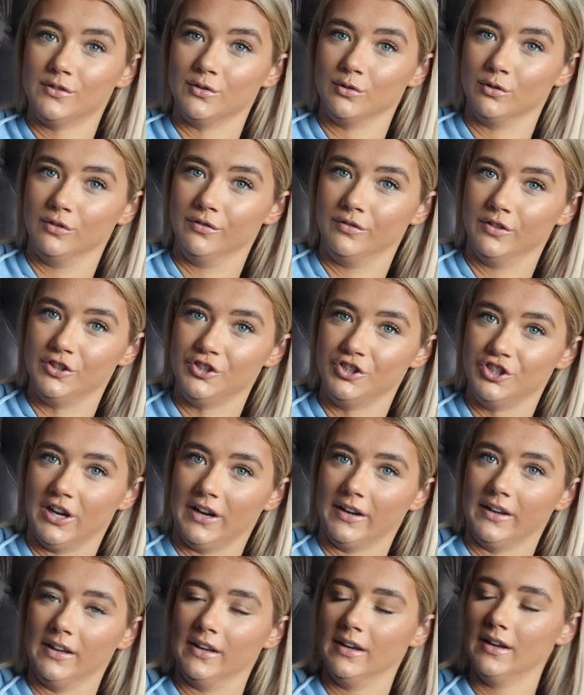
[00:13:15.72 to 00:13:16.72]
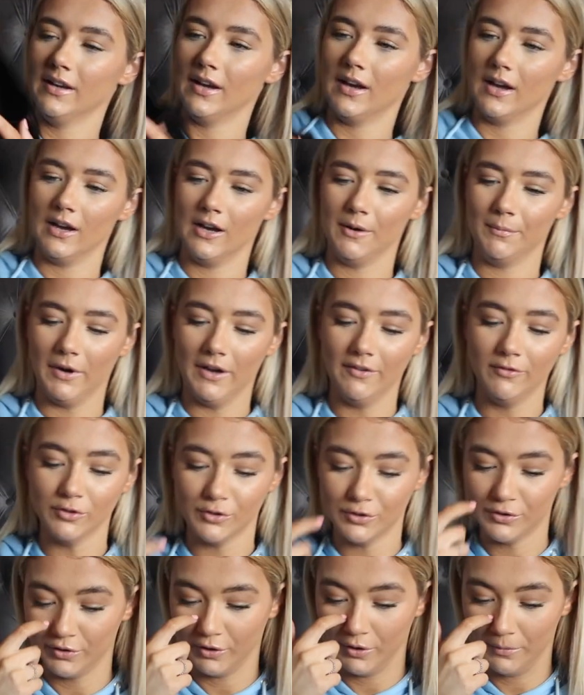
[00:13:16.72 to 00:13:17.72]
sort of jacket. I've
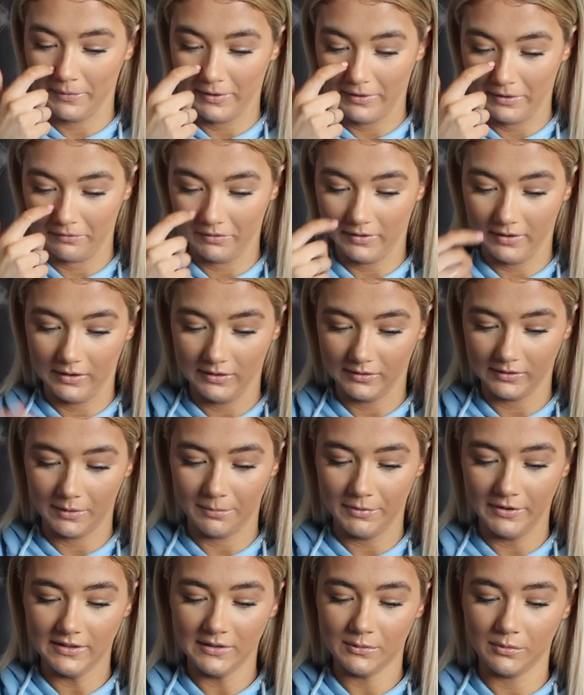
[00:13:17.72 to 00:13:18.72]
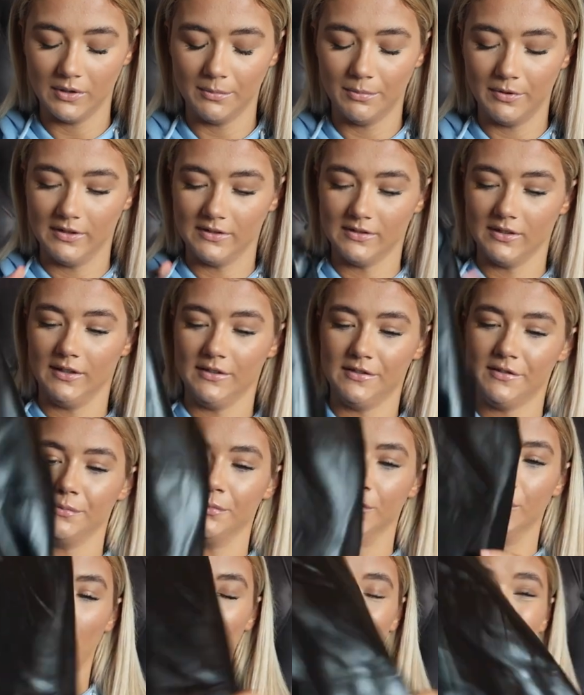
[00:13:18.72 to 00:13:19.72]
got so many of these. I picked this one up in a size
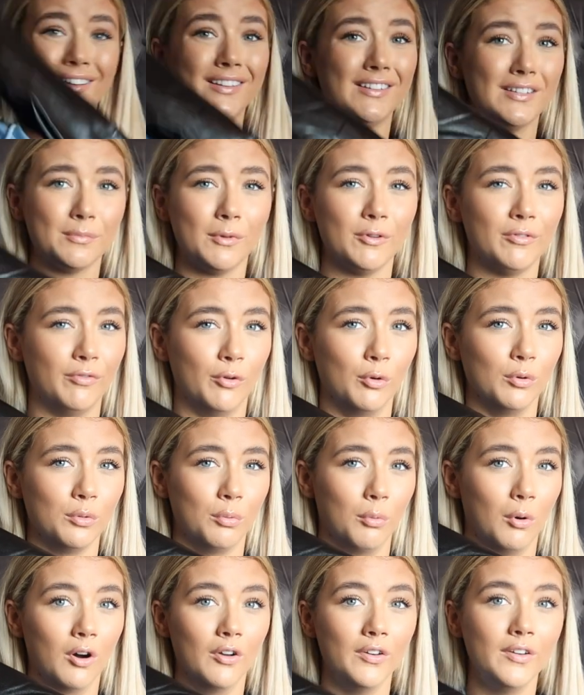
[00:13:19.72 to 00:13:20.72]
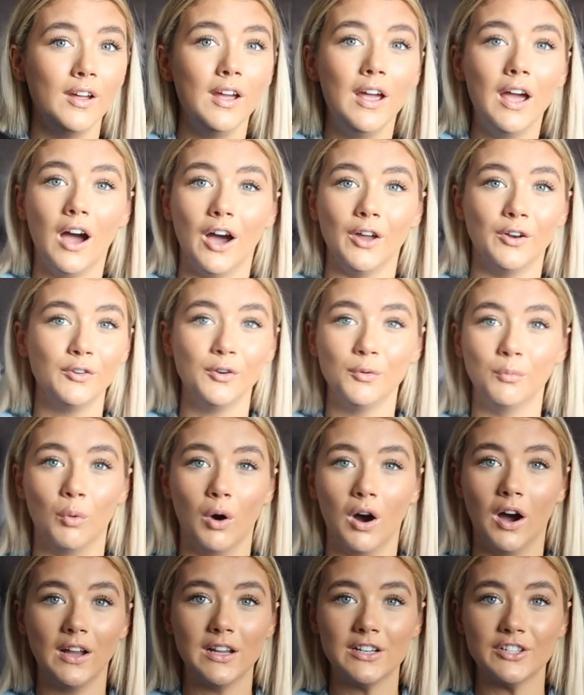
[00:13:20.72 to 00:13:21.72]
small. I think this is my fourth one. I don't know
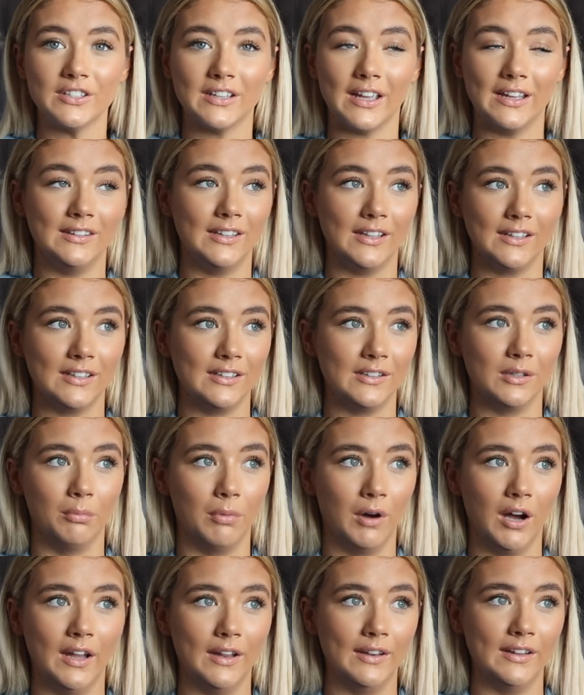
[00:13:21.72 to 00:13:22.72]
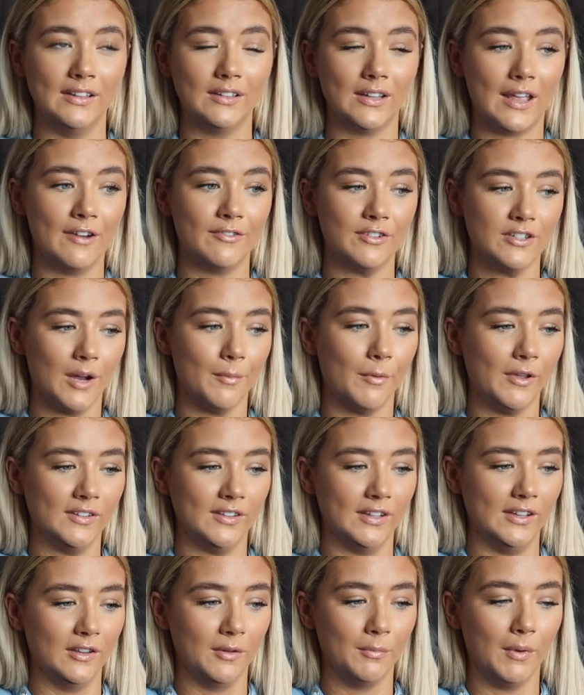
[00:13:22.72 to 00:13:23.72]
why, I just get addicted to buying these. Like, every time I
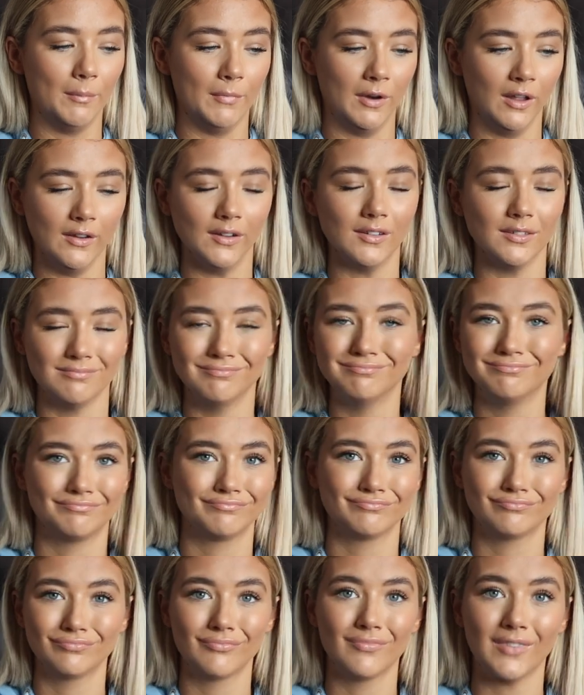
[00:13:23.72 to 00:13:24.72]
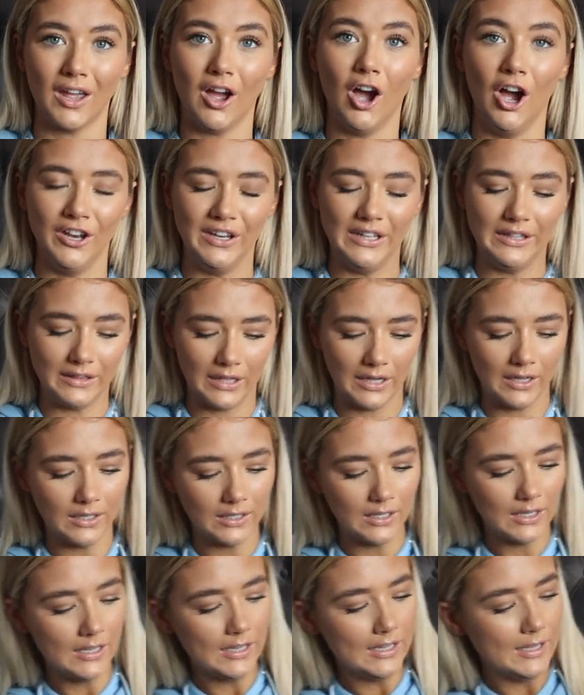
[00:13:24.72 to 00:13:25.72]
see them, I'm like, I need that.
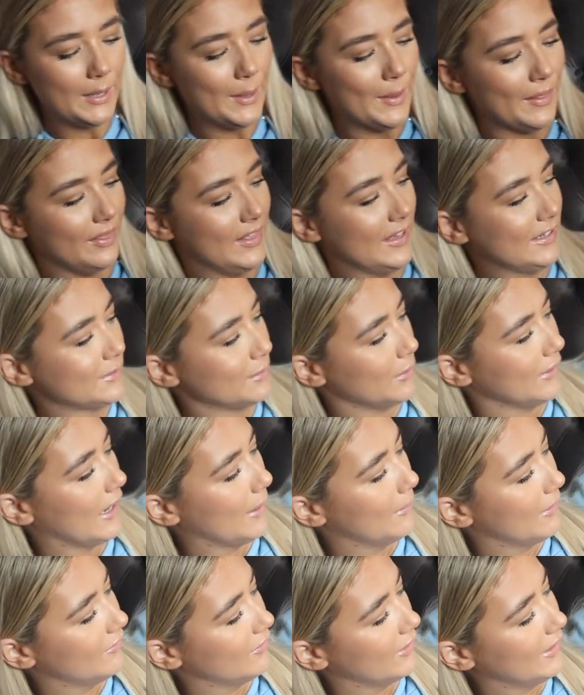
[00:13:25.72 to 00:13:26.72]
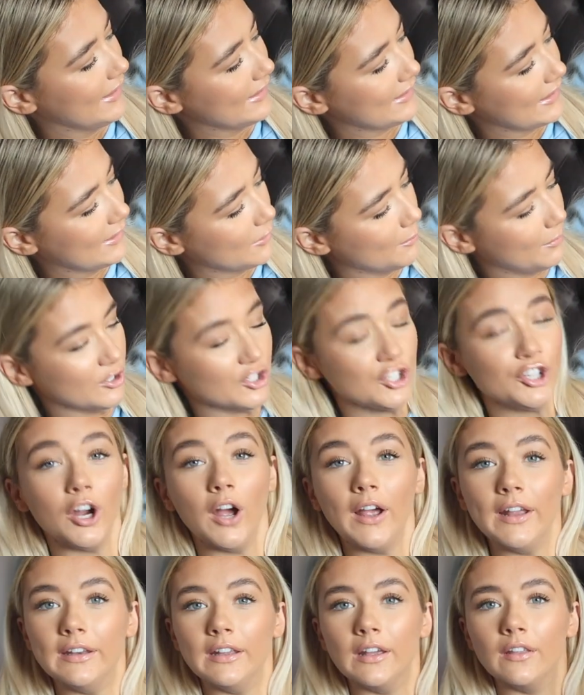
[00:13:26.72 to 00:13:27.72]
This one, however, is a little bit
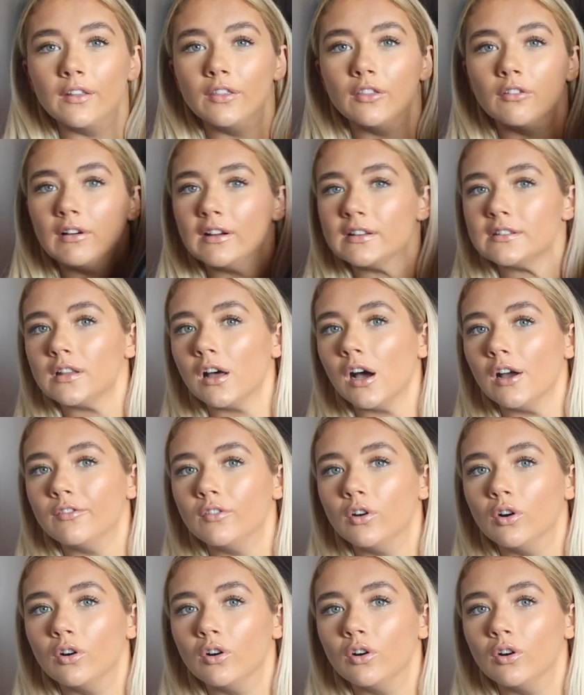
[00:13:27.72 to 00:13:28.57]
shinier than the rest that I've